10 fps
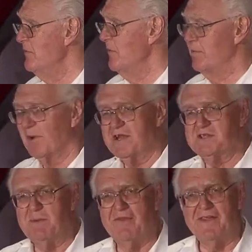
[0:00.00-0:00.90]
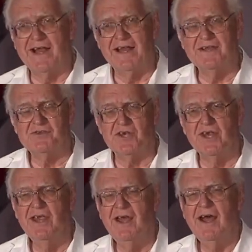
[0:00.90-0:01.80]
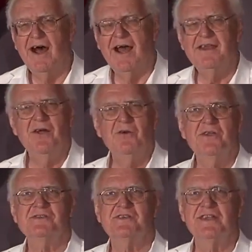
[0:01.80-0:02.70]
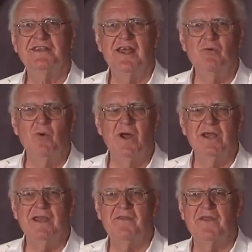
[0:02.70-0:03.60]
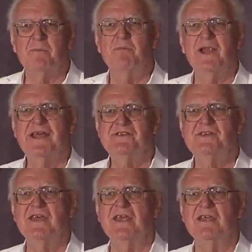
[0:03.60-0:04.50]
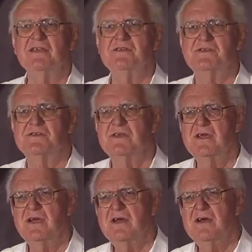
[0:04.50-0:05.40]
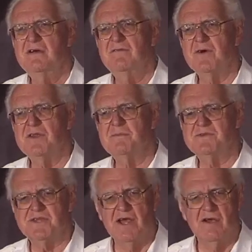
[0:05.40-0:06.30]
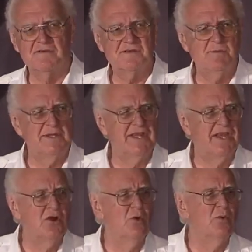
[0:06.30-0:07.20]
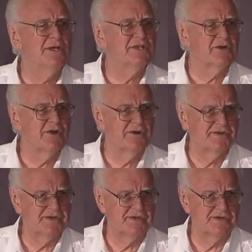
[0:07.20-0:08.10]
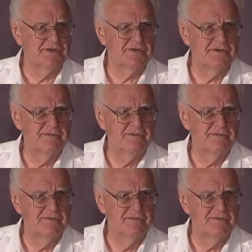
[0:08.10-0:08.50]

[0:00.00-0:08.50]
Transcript: in replacement theology, I notice that they want the blessings for themselves, but they don't want the curses.